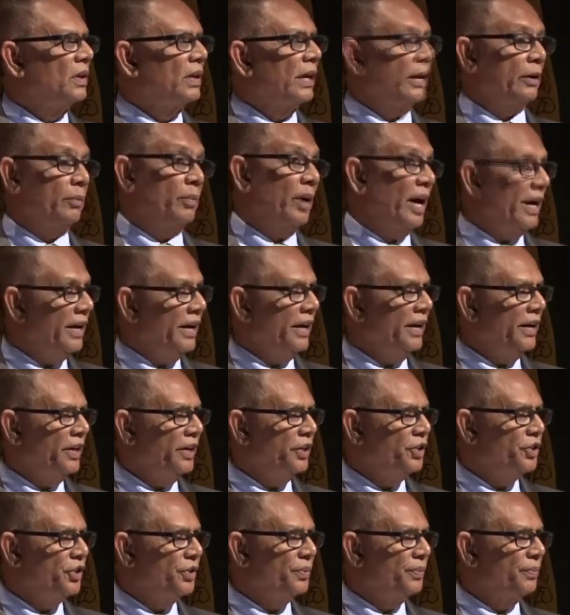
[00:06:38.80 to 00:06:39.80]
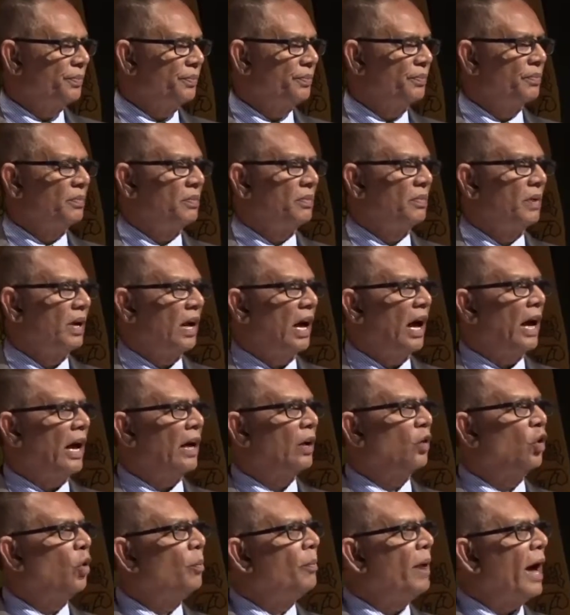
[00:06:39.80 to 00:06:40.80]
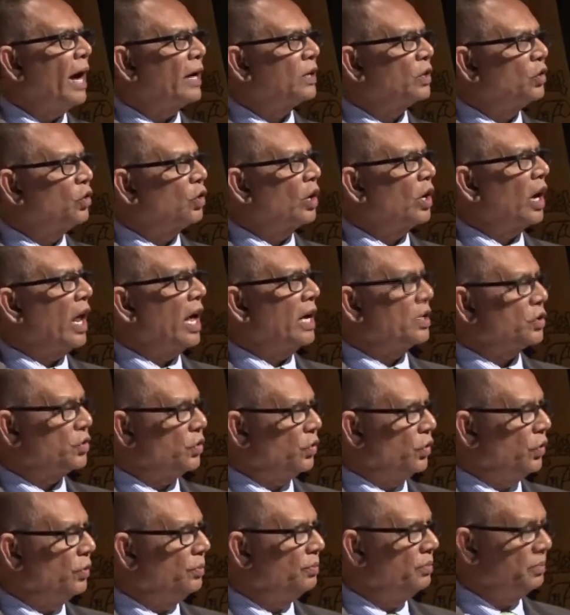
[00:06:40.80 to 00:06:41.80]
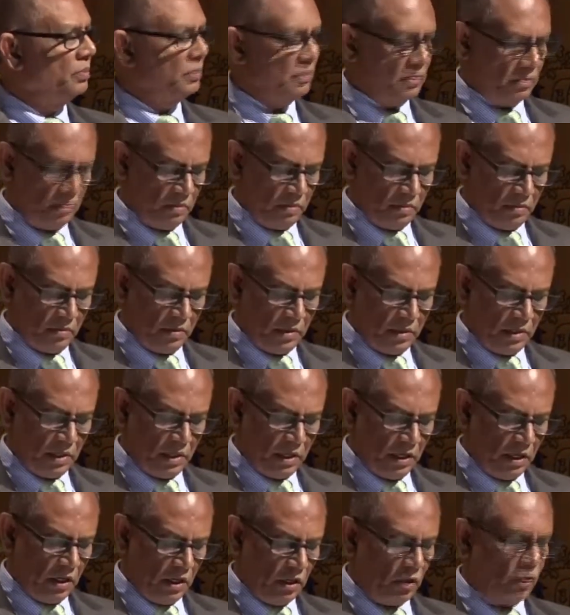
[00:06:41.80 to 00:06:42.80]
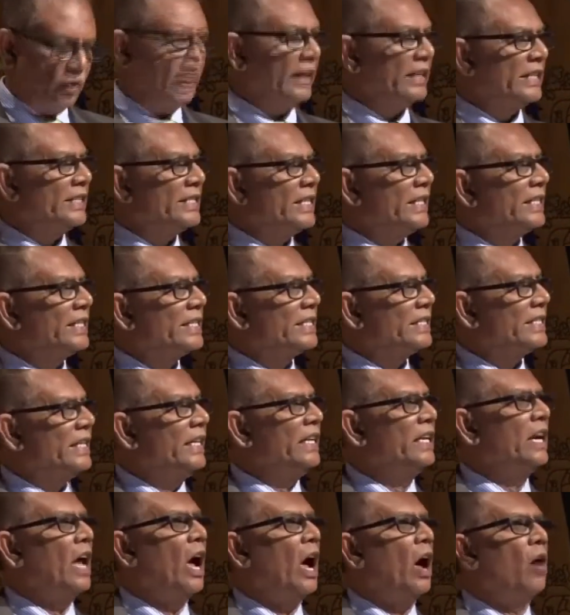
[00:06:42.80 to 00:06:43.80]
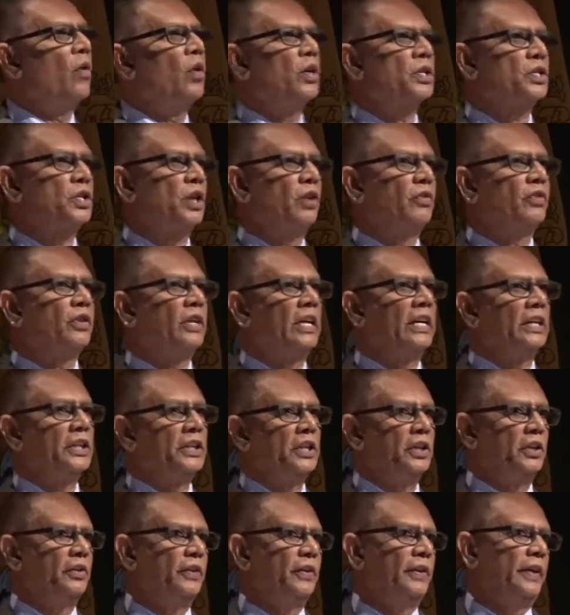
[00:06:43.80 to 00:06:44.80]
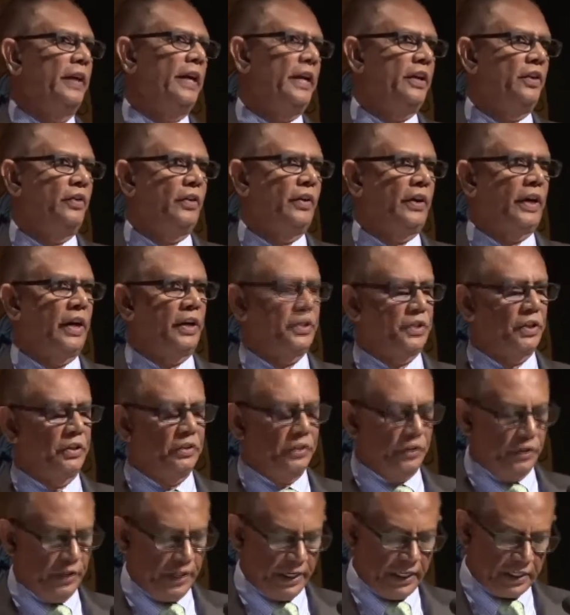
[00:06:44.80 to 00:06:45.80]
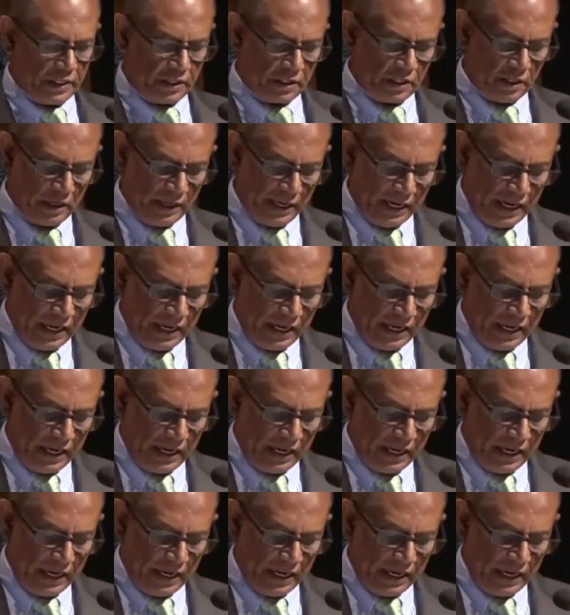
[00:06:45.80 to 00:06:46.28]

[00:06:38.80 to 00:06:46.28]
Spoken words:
at my age, I go back to classroom to get 16 hours of continuing education units